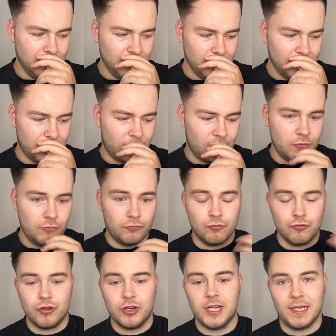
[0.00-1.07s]
if you
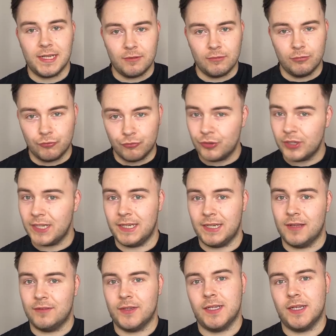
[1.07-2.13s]
really, really
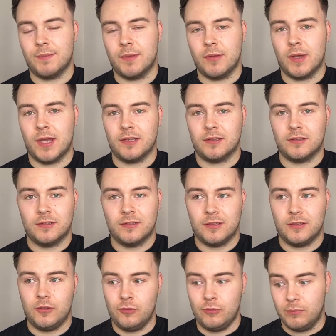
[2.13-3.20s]
love A W S,
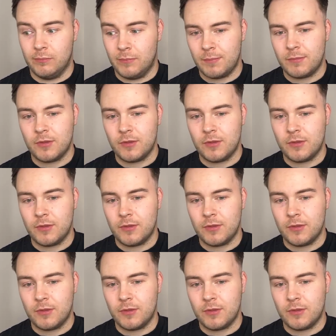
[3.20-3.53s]
you maybe you